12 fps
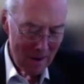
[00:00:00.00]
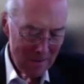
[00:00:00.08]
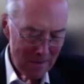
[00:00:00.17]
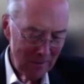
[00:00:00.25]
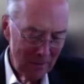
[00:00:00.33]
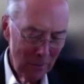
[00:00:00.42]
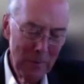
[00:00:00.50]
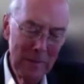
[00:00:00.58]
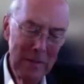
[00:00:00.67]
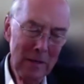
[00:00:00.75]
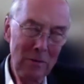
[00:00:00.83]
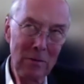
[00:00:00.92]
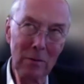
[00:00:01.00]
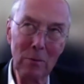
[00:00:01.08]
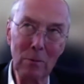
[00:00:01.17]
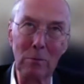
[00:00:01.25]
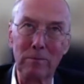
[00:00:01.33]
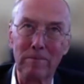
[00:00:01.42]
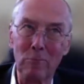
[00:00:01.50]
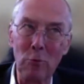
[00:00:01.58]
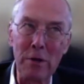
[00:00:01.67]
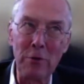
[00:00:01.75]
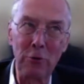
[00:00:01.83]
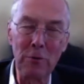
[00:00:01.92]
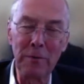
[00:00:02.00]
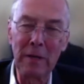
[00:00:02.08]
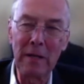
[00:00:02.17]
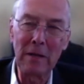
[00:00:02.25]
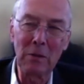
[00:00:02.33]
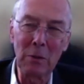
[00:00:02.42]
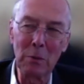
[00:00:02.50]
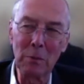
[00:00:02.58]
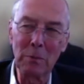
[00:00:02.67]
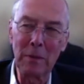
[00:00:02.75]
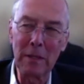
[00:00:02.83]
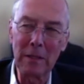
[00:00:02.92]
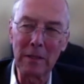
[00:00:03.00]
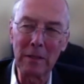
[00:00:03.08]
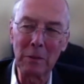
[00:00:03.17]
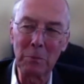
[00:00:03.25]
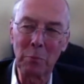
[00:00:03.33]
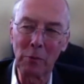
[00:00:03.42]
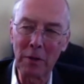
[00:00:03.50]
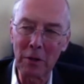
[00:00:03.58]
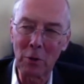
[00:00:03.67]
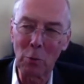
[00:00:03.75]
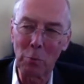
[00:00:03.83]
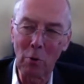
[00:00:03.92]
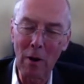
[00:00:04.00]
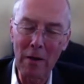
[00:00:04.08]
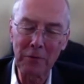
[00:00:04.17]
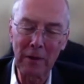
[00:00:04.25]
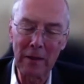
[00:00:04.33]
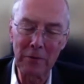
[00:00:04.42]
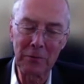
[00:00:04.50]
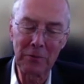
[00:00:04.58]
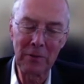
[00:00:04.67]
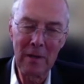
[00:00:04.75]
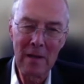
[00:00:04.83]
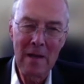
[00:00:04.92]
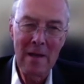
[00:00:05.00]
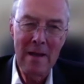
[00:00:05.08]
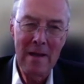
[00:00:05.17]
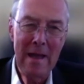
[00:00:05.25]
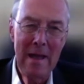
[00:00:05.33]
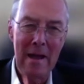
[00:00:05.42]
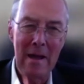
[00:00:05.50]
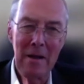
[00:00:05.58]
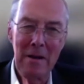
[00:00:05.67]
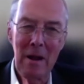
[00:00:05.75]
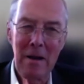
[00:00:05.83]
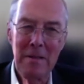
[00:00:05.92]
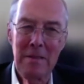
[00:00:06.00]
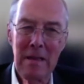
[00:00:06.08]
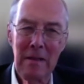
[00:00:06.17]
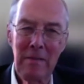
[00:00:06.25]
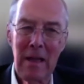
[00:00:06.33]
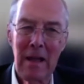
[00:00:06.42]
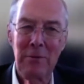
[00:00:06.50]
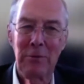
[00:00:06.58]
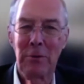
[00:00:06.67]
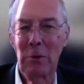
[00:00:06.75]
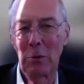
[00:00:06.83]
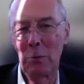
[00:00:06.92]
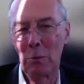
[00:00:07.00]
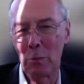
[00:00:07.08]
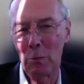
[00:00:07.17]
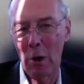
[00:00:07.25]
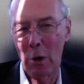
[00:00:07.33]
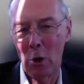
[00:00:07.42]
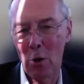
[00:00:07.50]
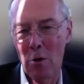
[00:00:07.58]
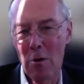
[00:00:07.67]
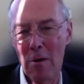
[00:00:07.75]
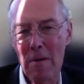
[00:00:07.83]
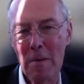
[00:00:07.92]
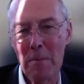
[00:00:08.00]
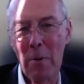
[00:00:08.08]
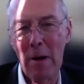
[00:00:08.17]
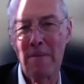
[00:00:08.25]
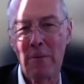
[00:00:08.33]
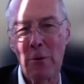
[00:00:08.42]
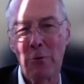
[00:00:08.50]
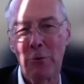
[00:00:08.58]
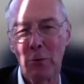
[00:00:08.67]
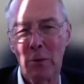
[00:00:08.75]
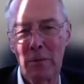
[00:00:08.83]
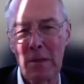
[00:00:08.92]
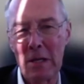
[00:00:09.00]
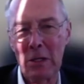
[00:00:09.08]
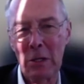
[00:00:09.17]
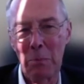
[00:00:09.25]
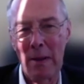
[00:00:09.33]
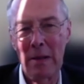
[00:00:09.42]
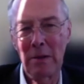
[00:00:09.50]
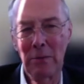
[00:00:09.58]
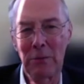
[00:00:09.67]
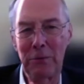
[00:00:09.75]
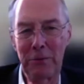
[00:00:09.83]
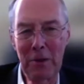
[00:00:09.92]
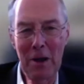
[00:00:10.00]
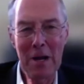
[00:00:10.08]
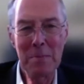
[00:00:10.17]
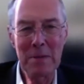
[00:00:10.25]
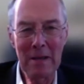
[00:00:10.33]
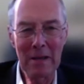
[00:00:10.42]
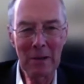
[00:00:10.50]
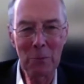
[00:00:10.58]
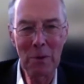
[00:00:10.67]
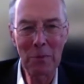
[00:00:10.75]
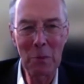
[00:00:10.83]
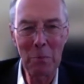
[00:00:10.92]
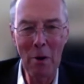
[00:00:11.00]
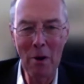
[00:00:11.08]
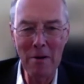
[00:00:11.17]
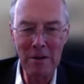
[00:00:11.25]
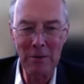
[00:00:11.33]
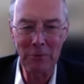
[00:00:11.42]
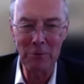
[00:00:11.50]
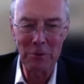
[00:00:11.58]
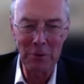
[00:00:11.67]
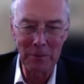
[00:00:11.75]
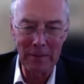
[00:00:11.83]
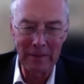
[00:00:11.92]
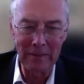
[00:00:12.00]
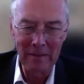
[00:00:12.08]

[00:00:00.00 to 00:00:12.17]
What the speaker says: think that we need to rejuvenate the political process. And I think that's going to occur by virtue of the independents stymieing what the parties are doing.